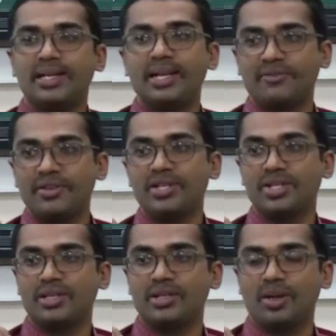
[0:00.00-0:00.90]

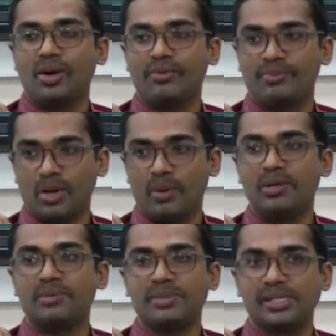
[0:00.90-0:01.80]
definition of
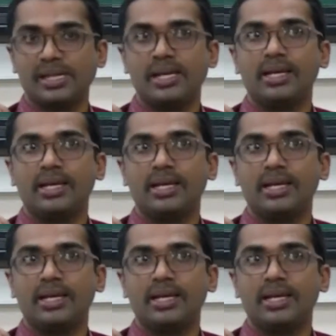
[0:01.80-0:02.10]
problems